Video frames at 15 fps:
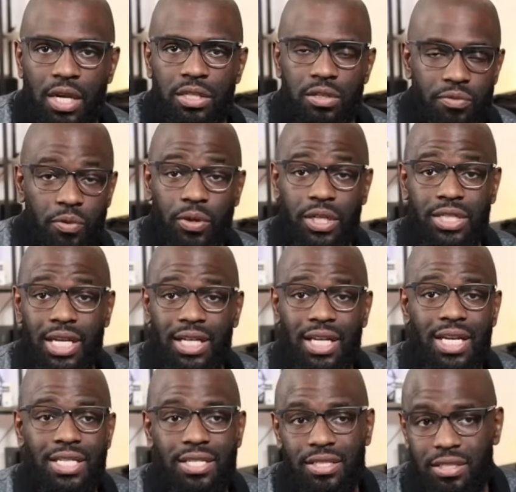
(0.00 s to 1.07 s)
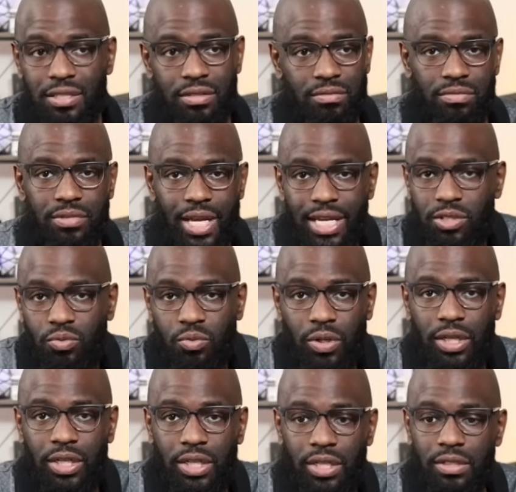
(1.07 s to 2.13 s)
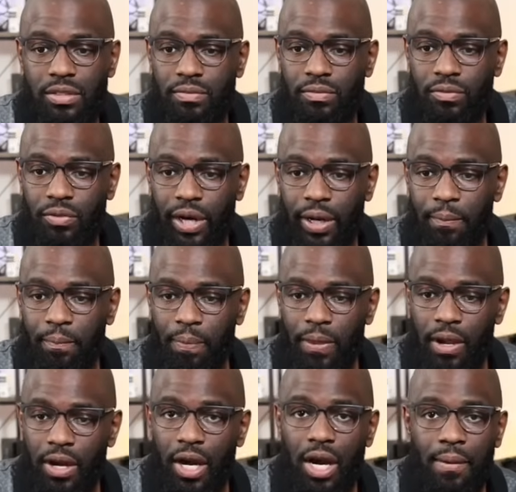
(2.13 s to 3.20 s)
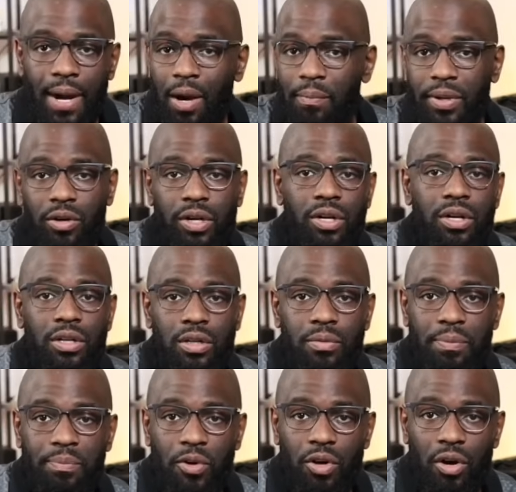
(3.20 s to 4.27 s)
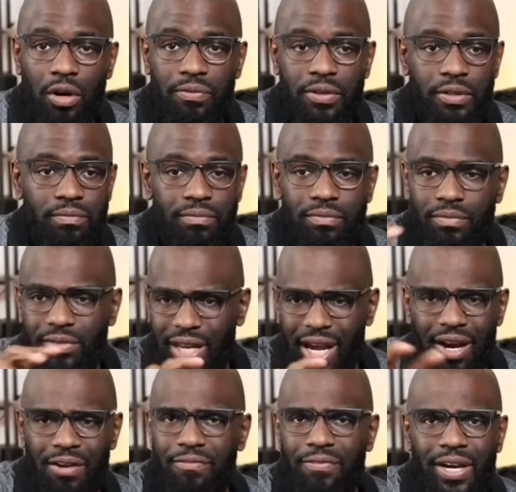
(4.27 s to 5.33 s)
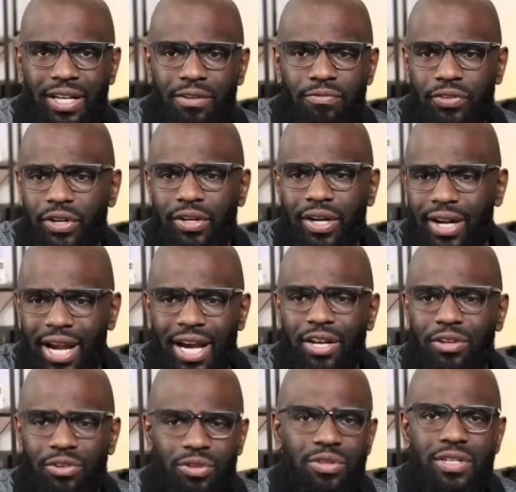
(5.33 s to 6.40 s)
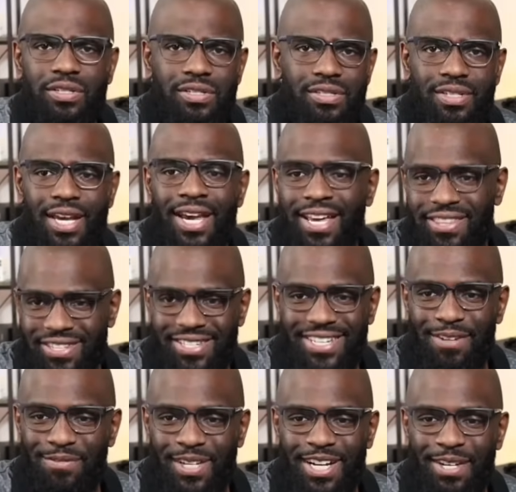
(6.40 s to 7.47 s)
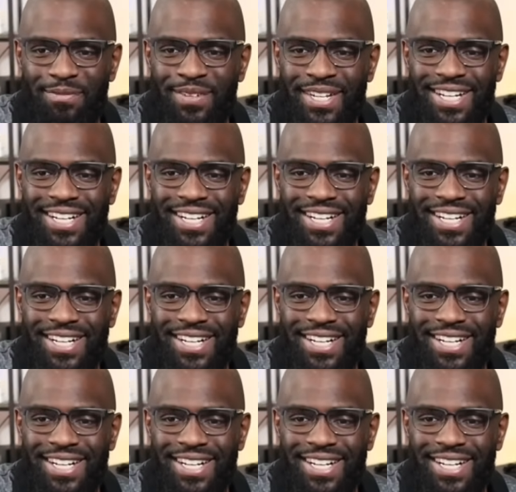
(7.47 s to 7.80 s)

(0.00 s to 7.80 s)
So if you want to take lessons, that's what it is, right? I'll be on here a little bit more often. Now I finally figured out how to do this at the same time.